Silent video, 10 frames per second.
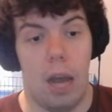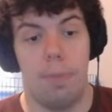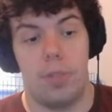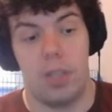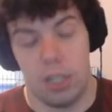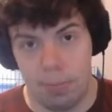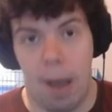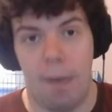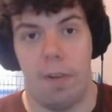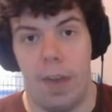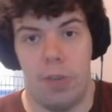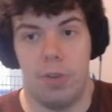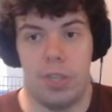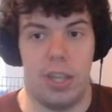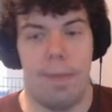Such as Pavo
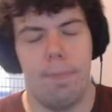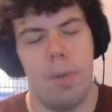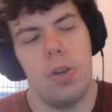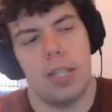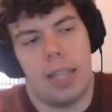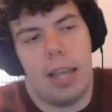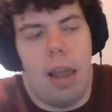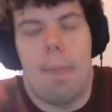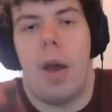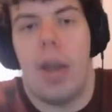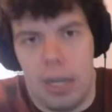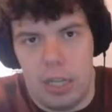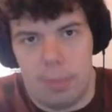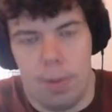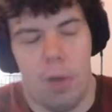Feathers and stuff, but you can say that about any
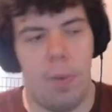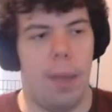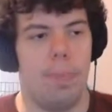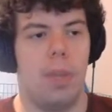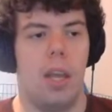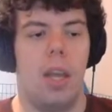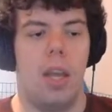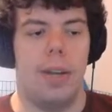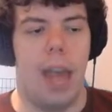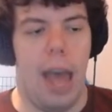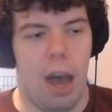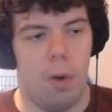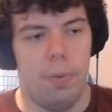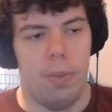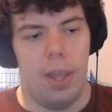spell, right?
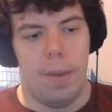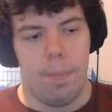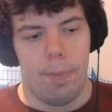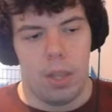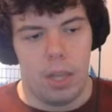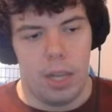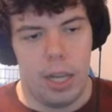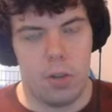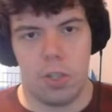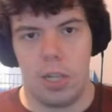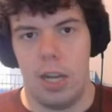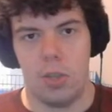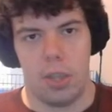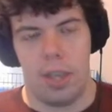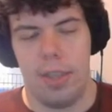Now, here's
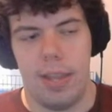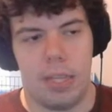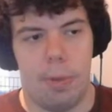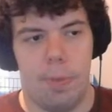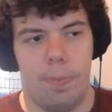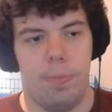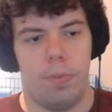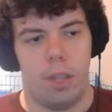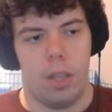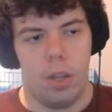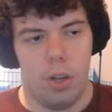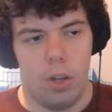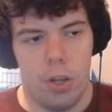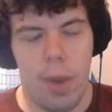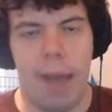the thing that gets me.
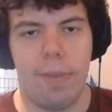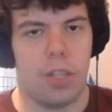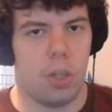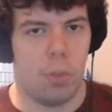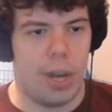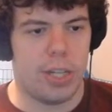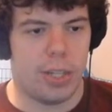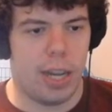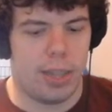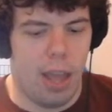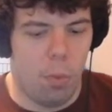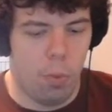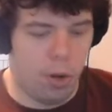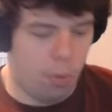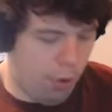You have situations like that
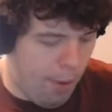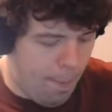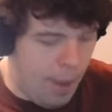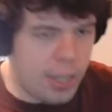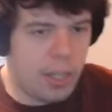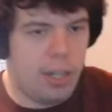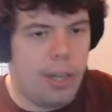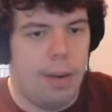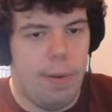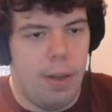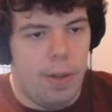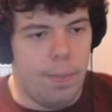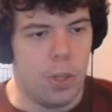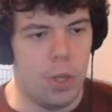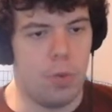where you're basically,
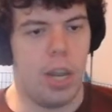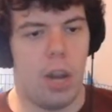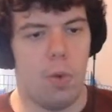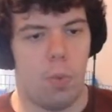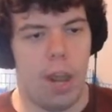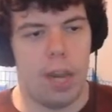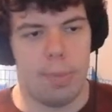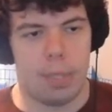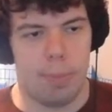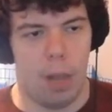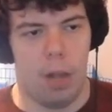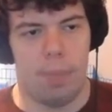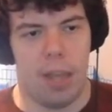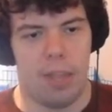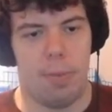you get a random spell
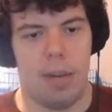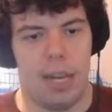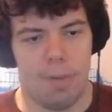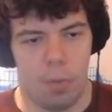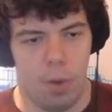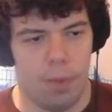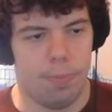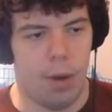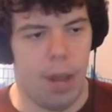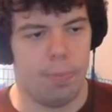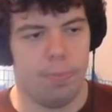at the beginning of a run, right?